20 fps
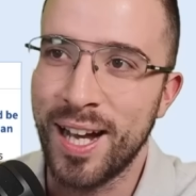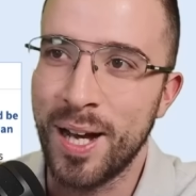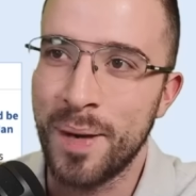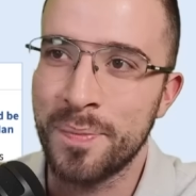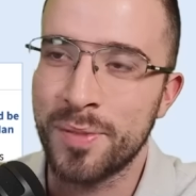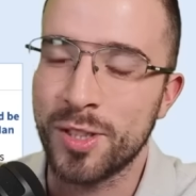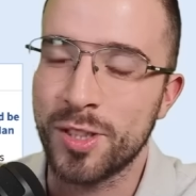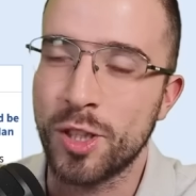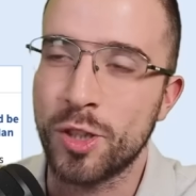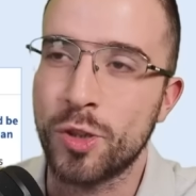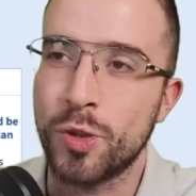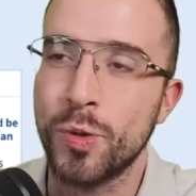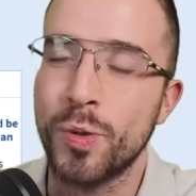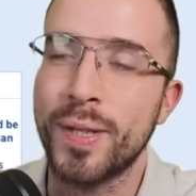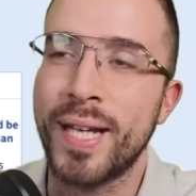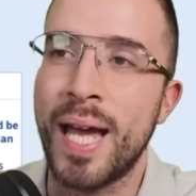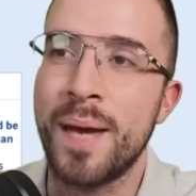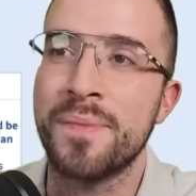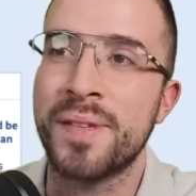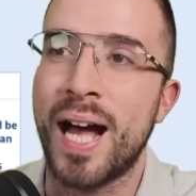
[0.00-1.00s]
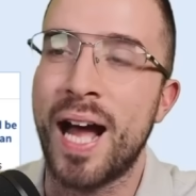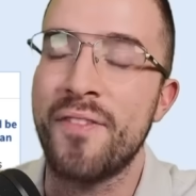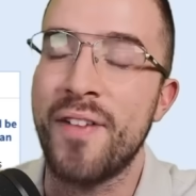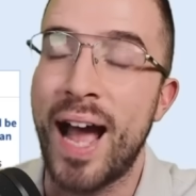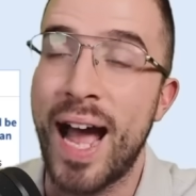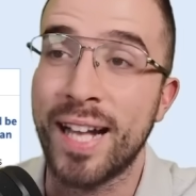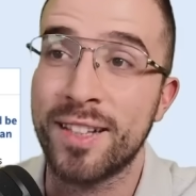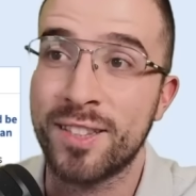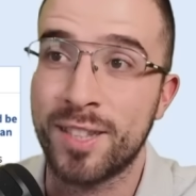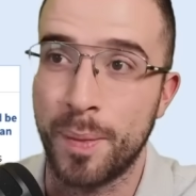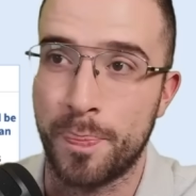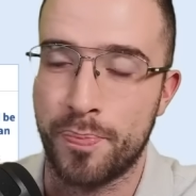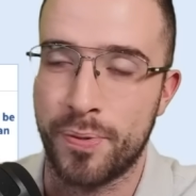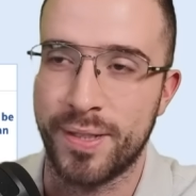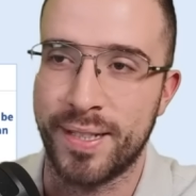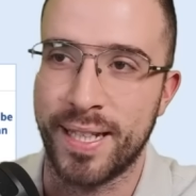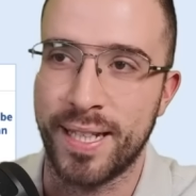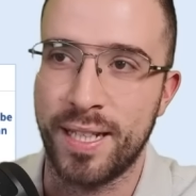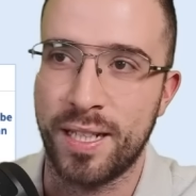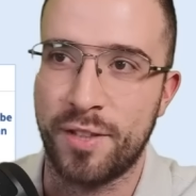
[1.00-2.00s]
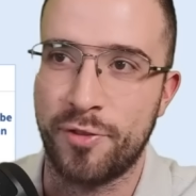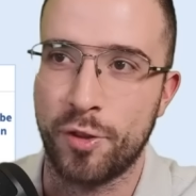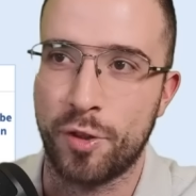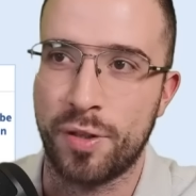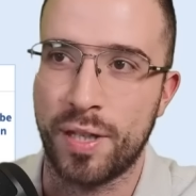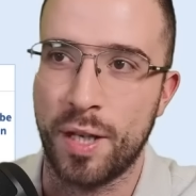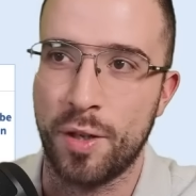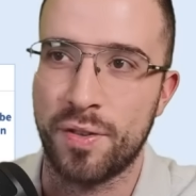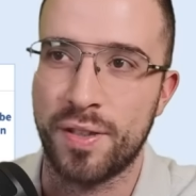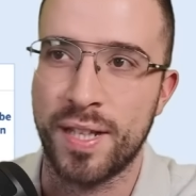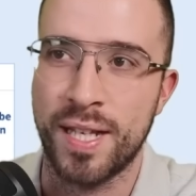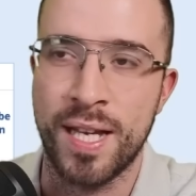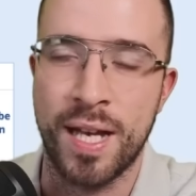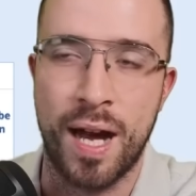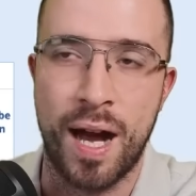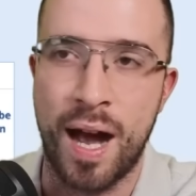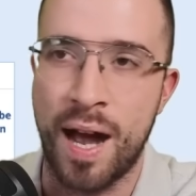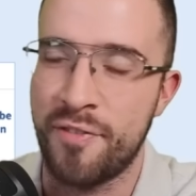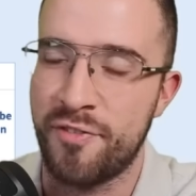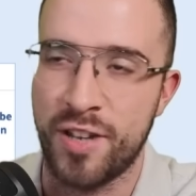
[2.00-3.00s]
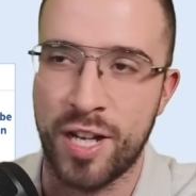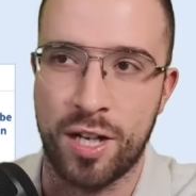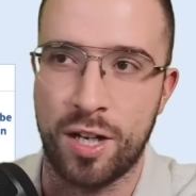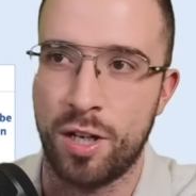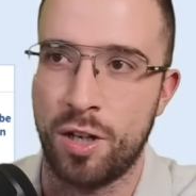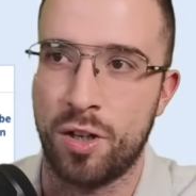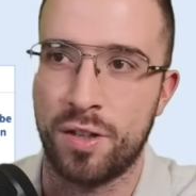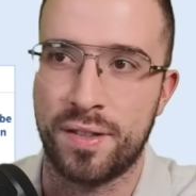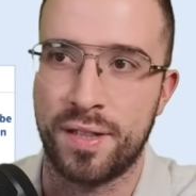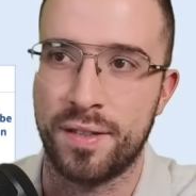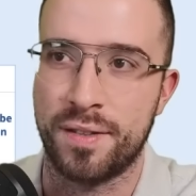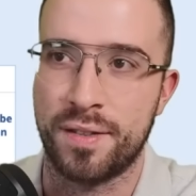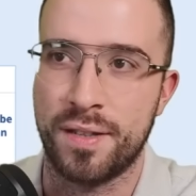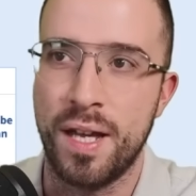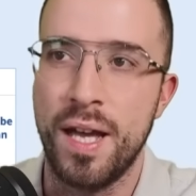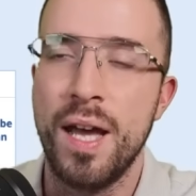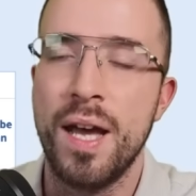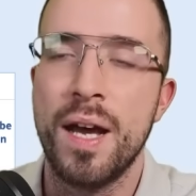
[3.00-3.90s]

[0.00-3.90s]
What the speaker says: So the two games that I've had to predict for Chelsea, I think are losses.